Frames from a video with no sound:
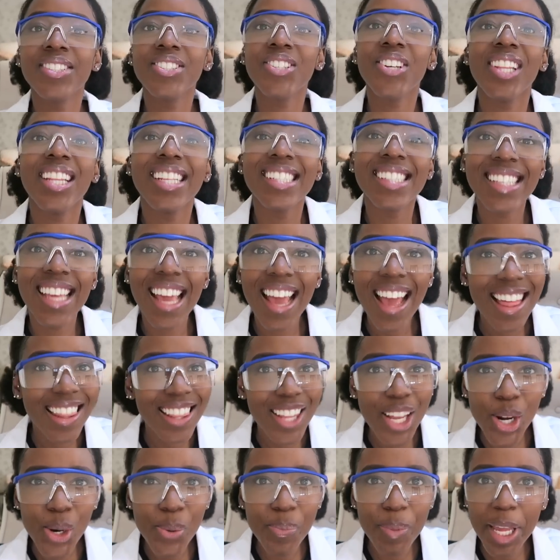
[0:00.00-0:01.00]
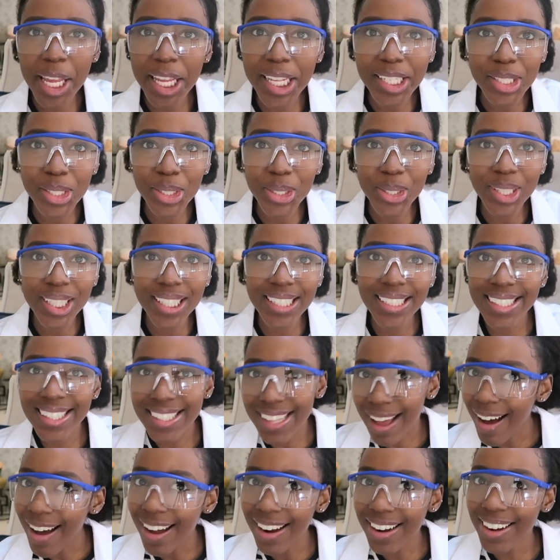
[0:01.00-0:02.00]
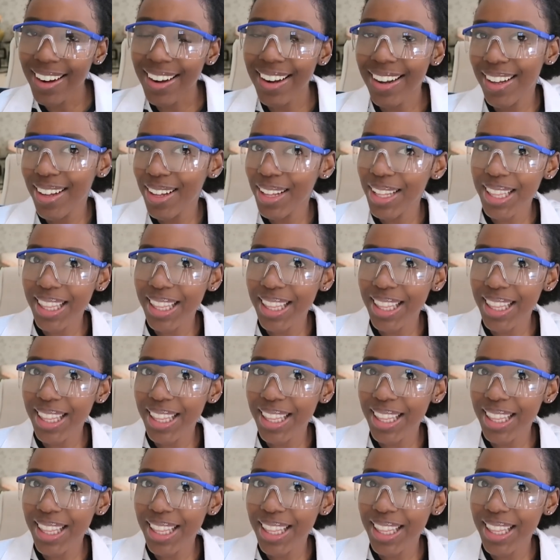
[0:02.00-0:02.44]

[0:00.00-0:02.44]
So let's get a little bit into the sun,